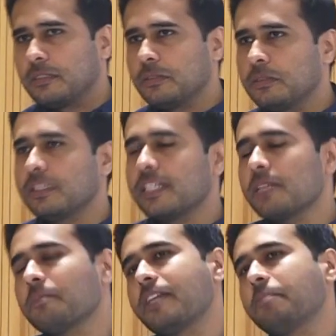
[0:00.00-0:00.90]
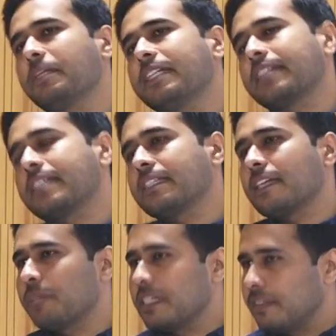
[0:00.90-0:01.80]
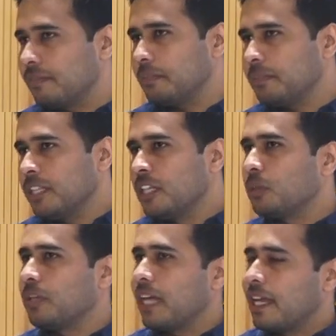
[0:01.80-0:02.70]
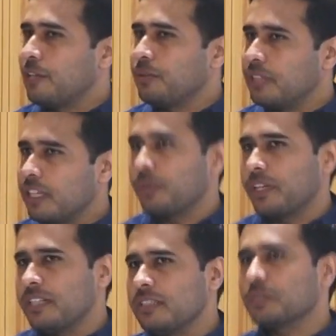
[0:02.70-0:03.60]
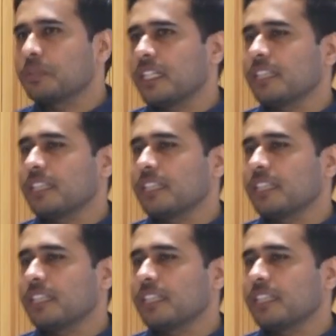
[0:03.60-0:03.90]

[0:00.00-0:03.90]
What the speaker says: So there are multiple techniques have been developed to dilute the urine so that